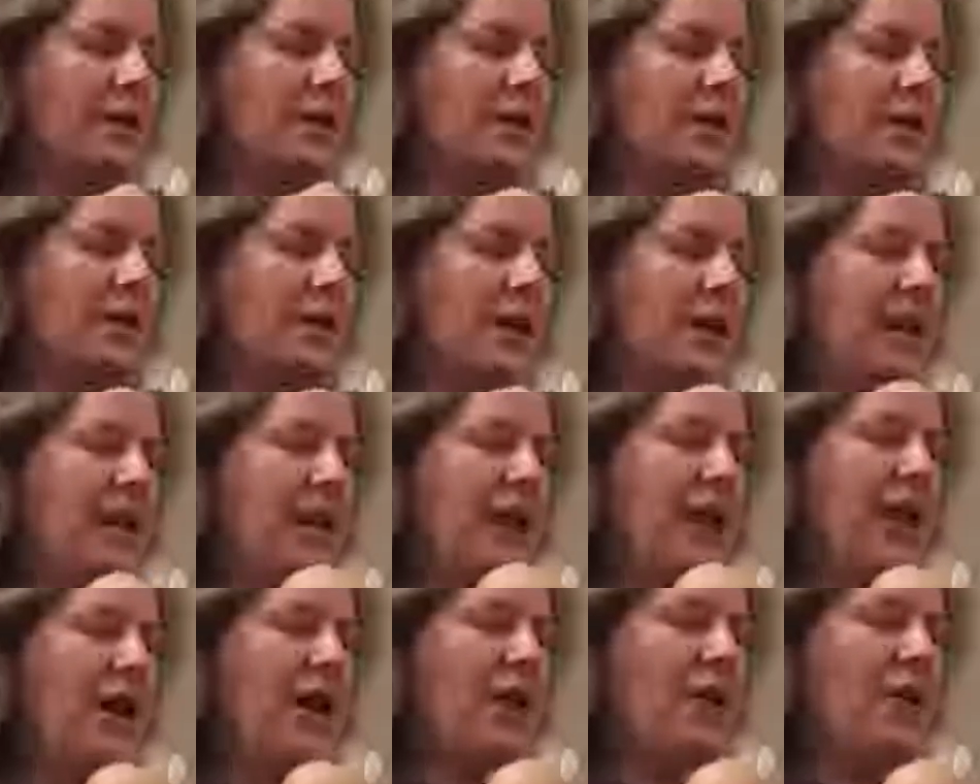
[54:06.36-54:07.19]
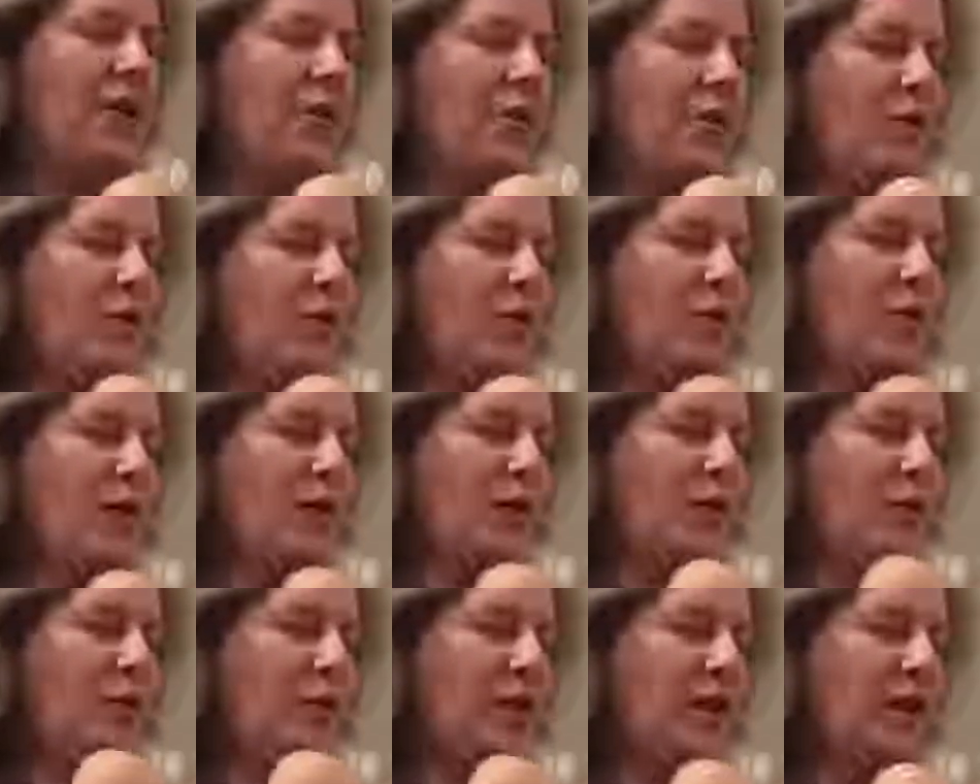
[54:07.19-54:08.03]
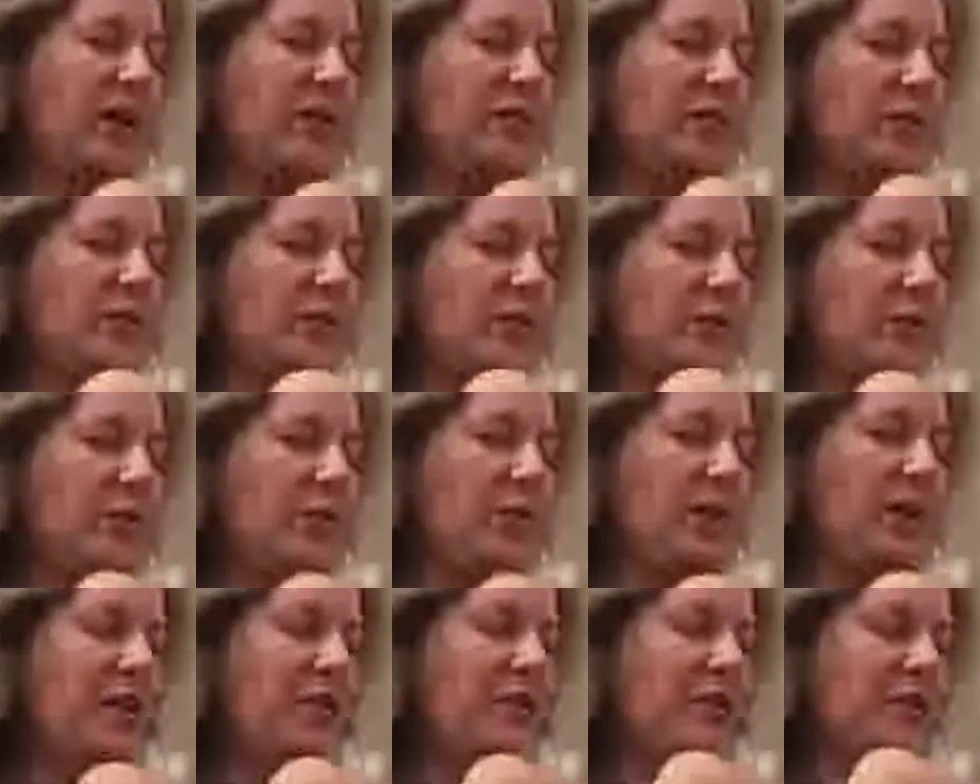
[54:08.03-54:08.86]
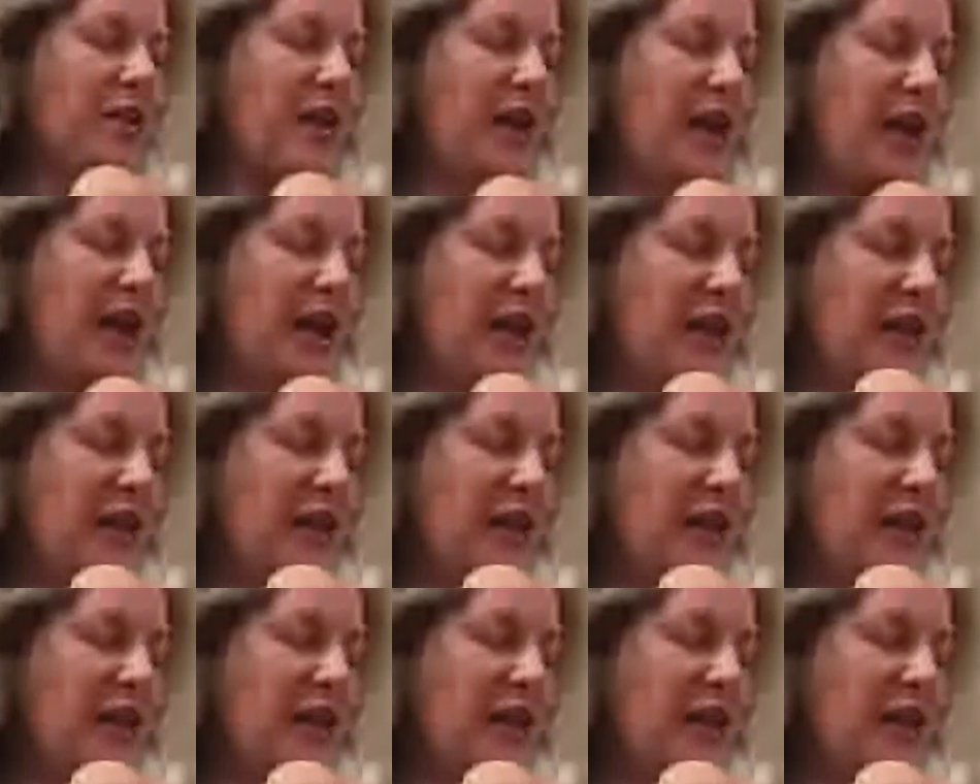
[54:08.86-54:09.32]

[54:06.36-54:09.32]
And now whatever that